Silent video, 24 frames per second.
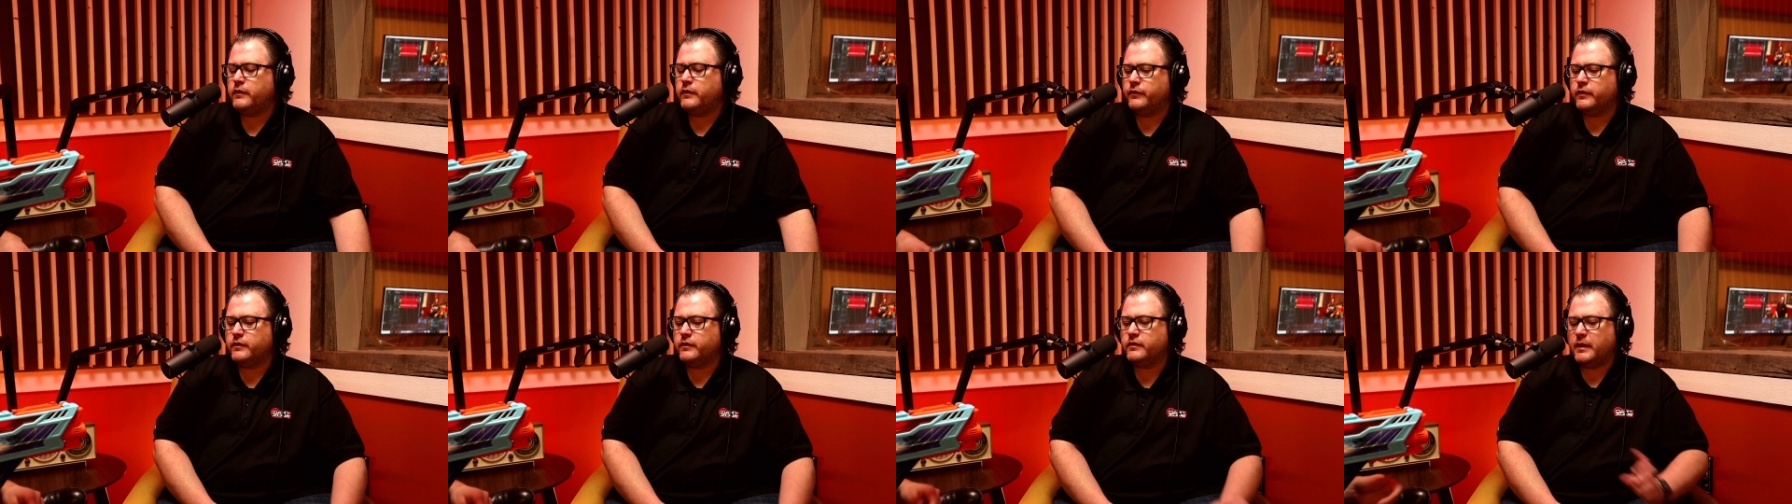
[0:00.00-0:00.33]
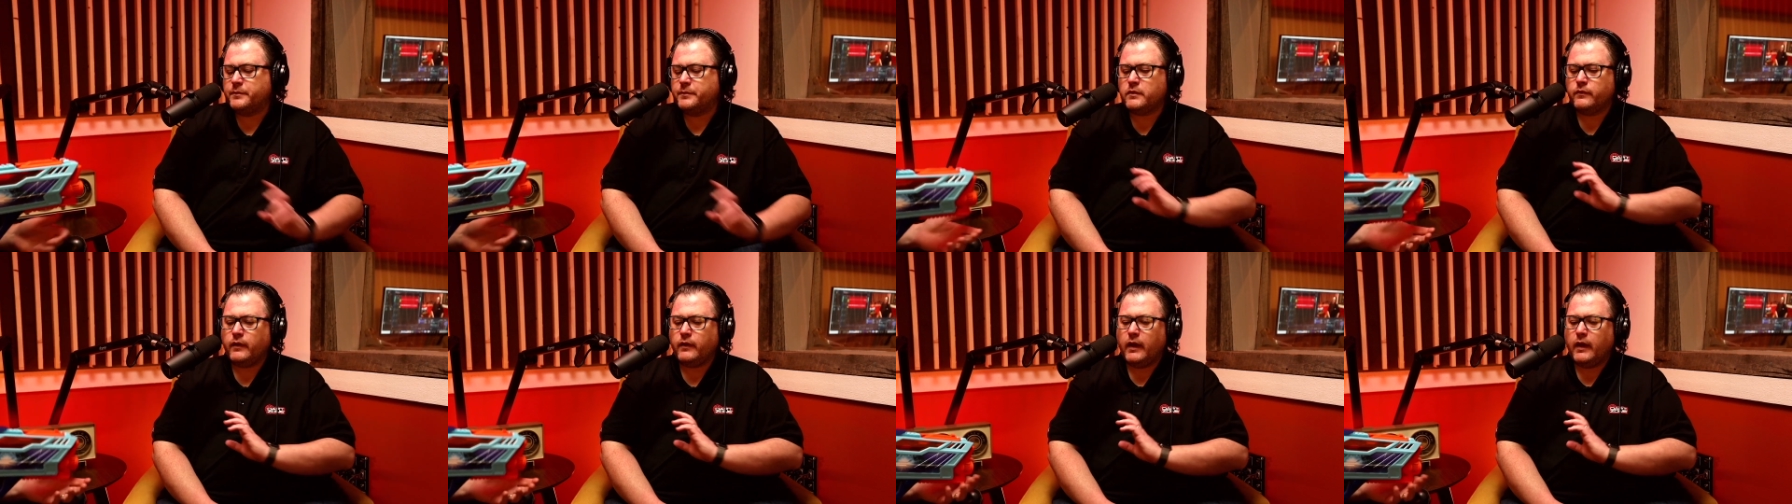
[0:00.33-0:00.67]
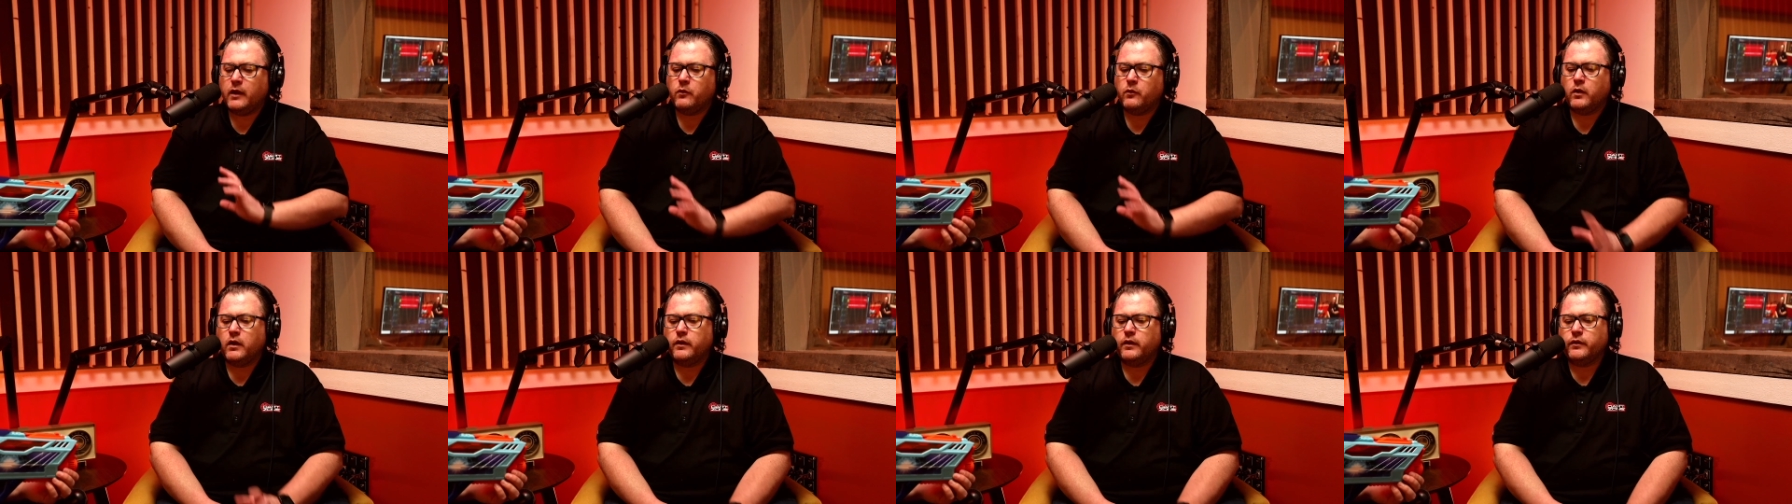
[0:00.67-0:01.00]
different types of
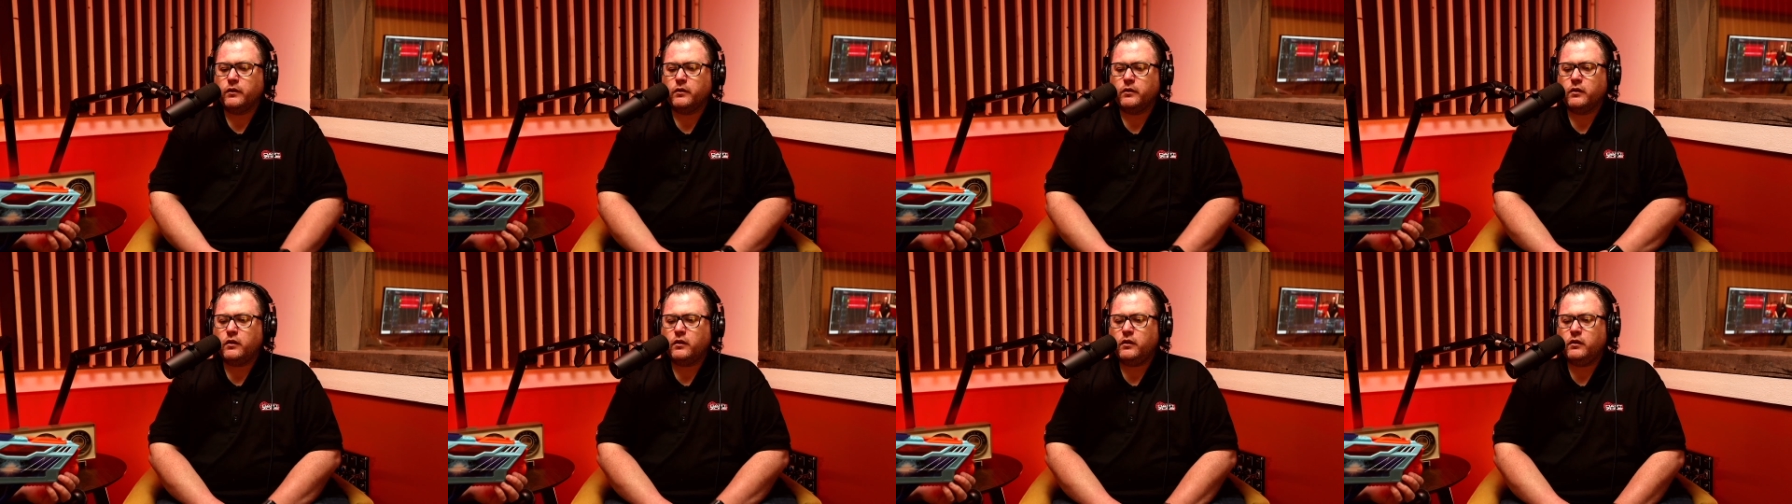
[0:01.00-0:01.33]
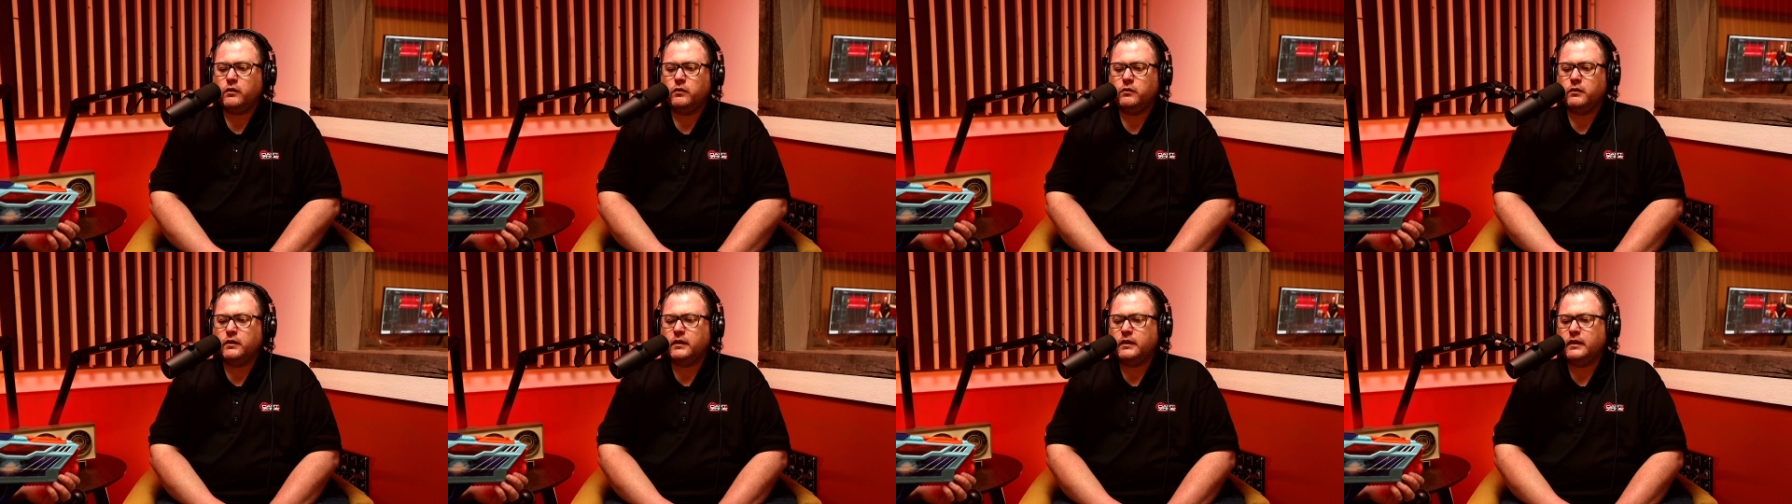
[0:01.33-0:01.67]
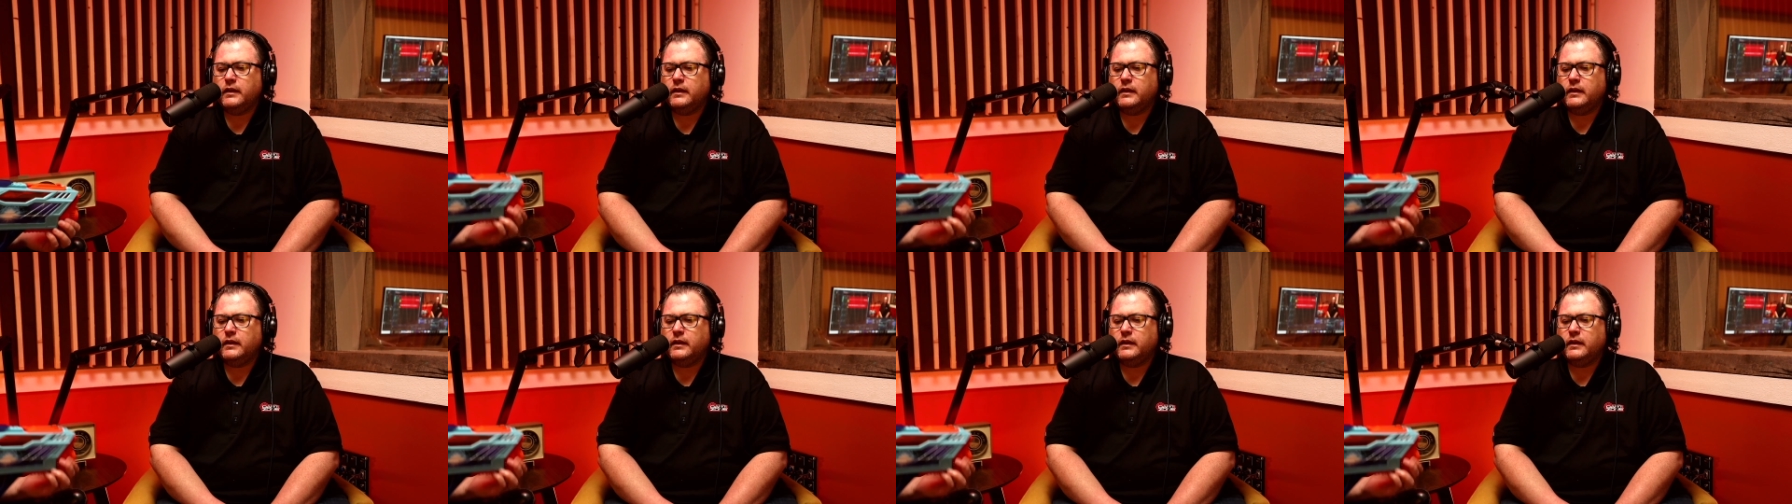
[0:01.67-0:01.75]
eyewear that are included